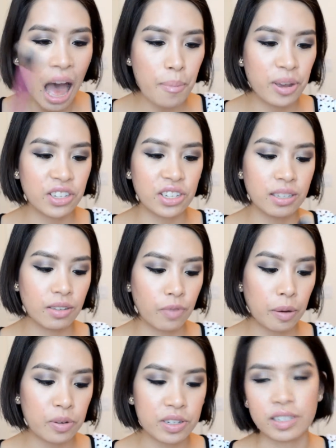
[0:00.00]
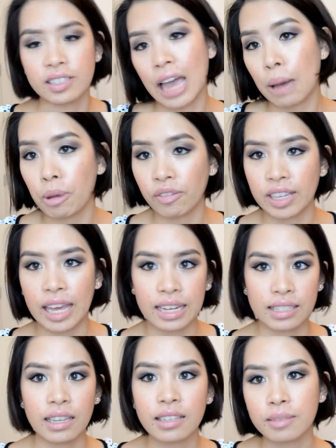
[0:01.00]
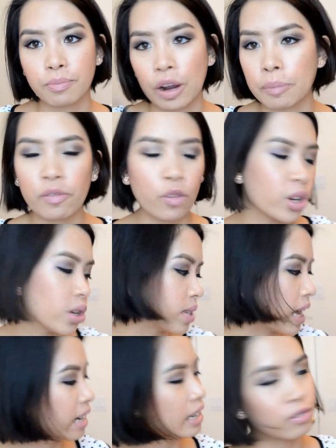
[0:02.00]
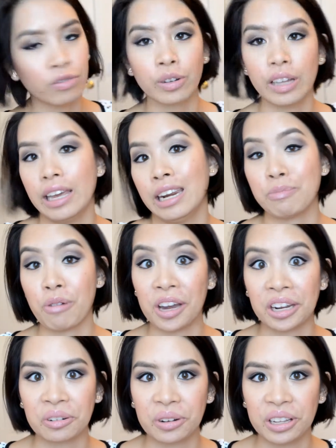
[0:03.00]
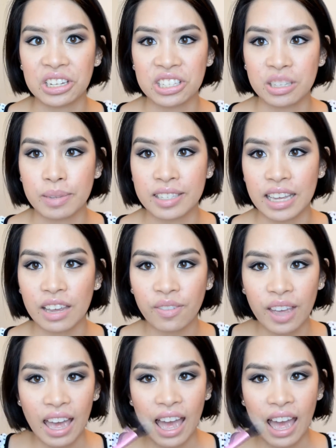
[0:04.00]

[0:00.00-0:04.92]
but you just need, remember to just tap off the excess right before you use any product, just to be safe,